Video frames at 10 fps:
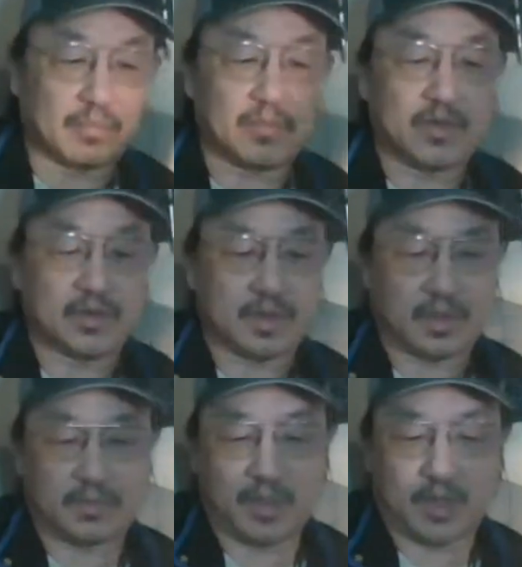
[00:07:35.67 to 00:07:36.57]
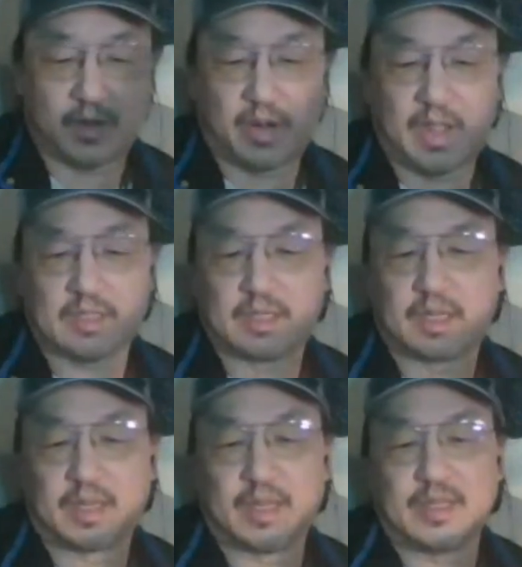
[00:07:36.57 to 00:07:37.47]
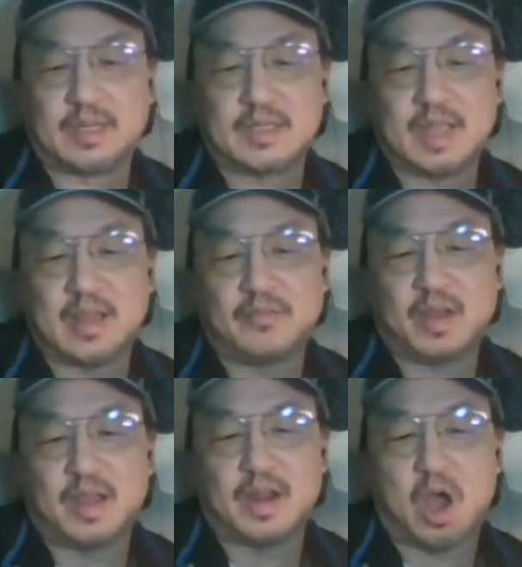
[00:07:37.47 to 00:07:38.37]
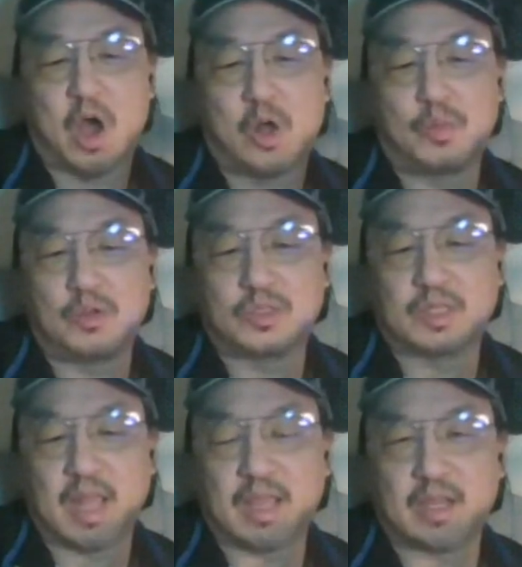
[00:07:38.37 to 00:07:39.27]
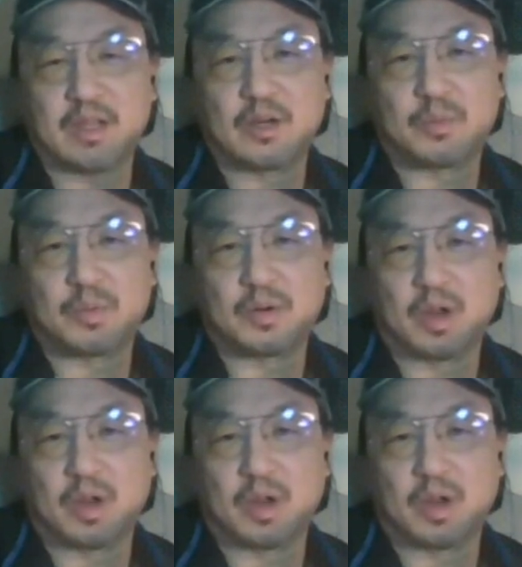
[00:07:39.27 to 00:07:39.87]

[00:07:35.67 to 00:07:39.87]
Just my curiosity. It does have an almost like a Gerber,